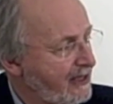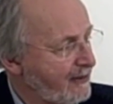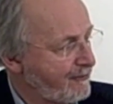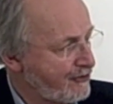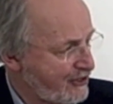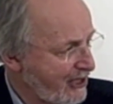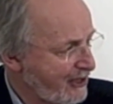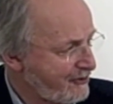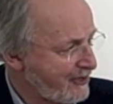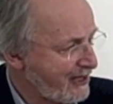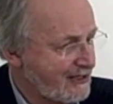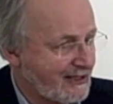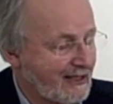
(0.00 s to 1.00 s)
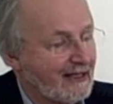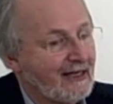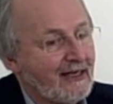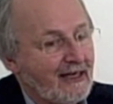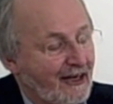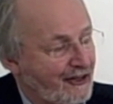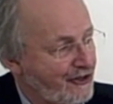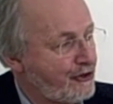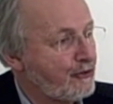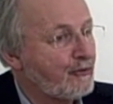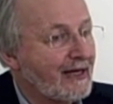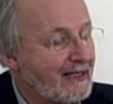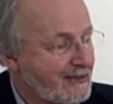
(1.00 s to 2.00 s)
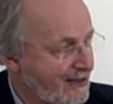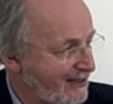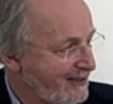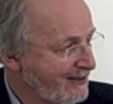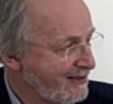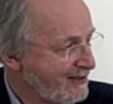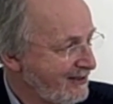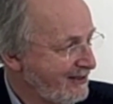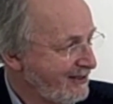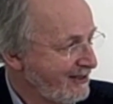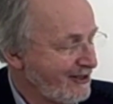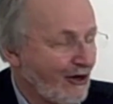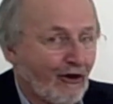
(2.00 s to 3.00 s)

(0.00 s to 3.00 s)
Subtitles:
to being a facilitator and a curator